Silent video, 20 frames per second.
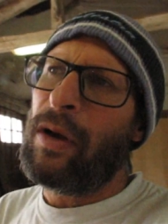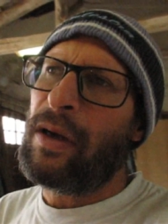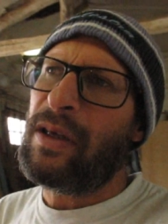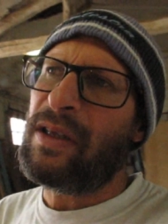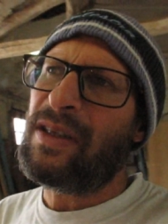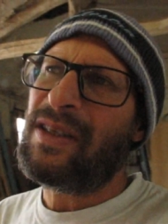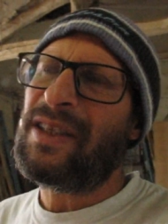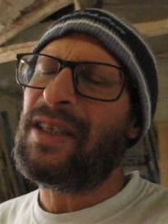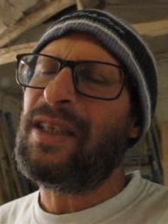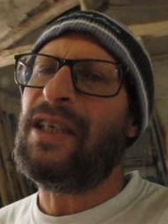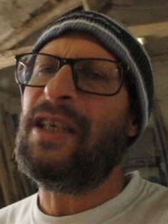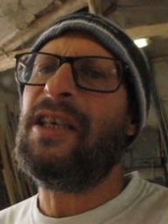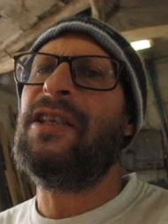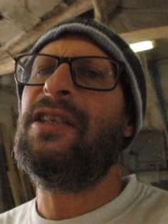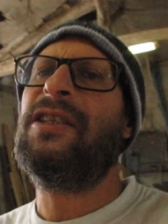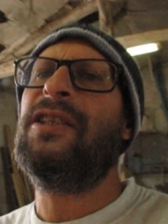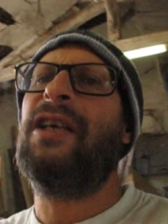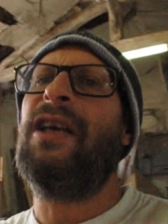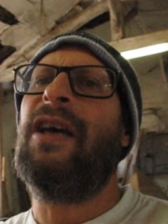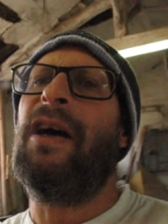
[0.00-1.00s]
it's
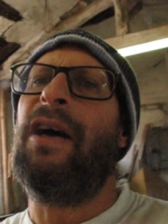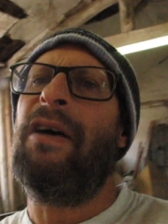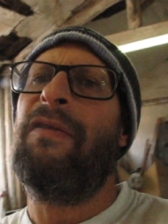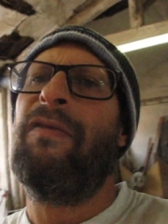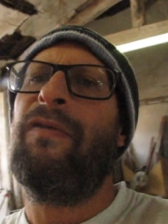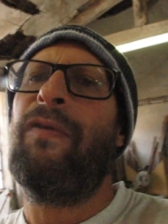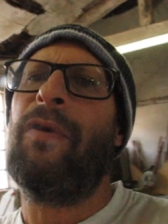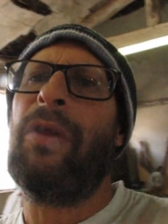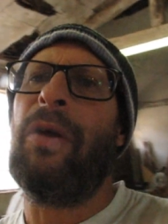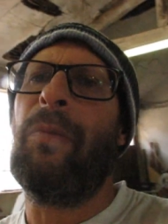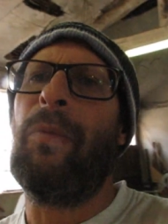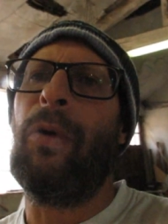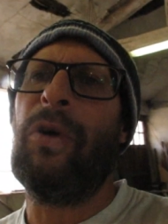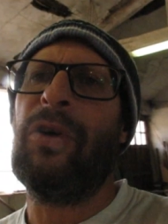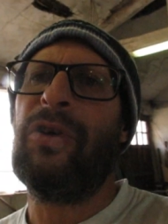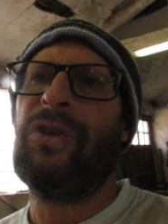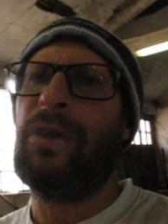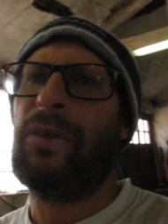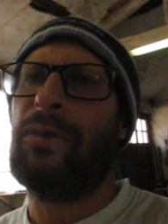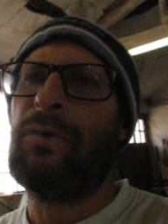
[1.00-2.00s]
easier for the
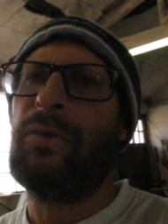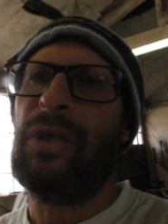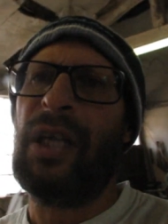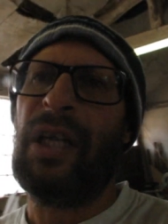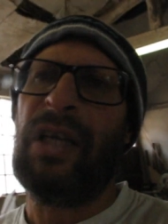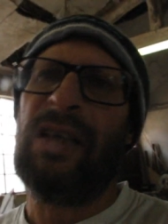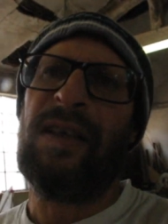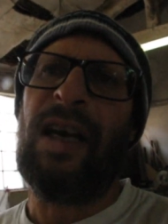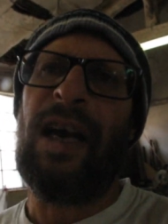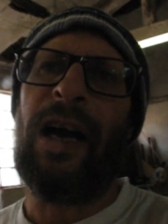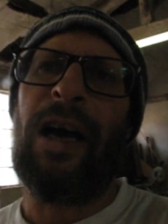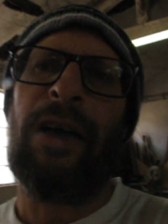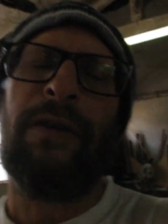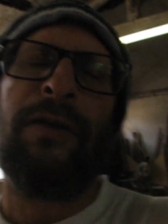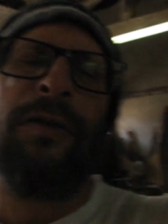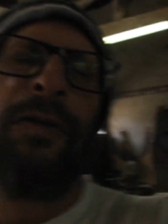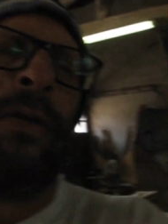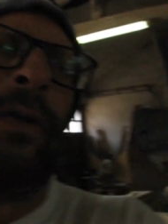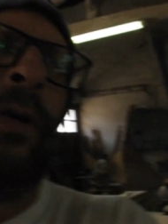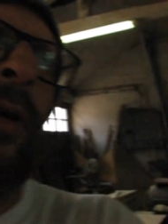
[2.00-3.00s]
moisture to get
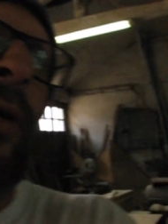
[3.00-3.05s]
out